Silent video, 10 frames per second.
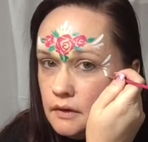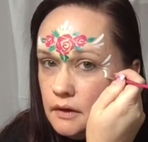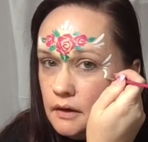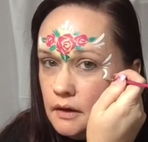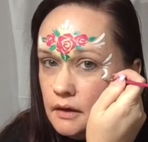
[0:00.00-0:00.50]

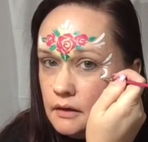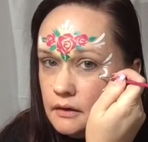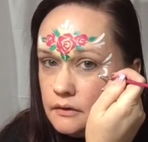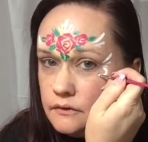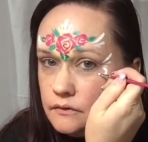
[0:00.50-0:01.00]
And a
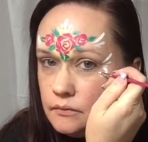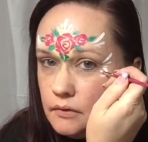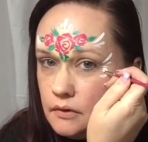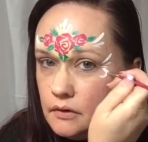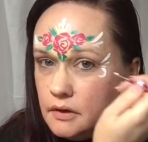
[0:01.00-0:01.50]
little
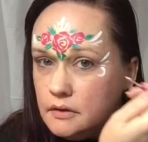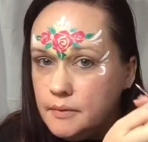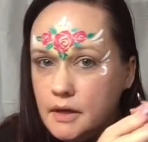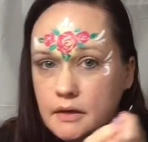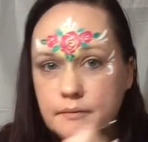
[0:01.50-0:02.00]
swirl at the
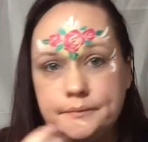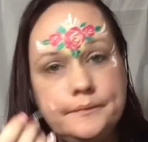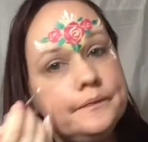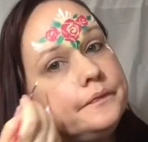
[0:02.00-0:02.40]
bottom.